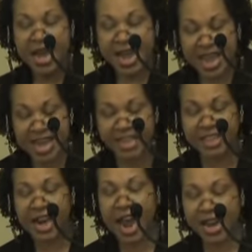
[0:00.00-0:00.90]

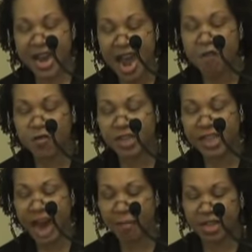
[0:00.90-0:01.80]
Each and every
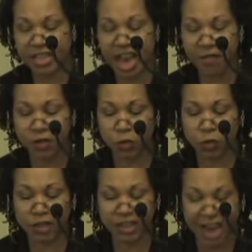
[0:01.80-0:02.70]
time these efforts
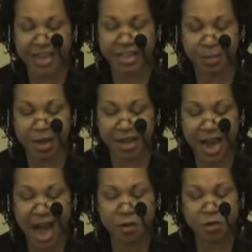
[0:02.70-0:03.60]
were rejected by the
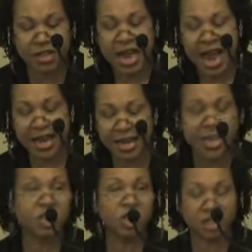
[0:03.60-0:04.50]
Congress and
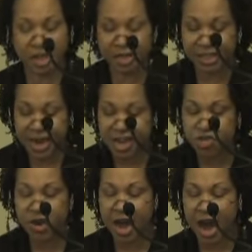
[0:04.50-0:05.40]
lynchings
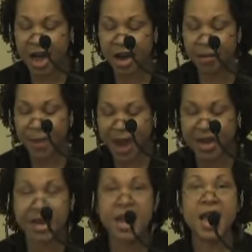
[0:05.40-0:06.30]
continued
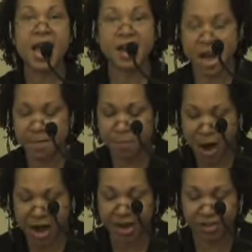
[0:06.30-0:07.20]
unabated and
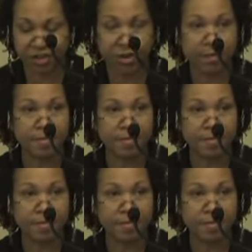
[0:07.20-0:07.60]
unpunished.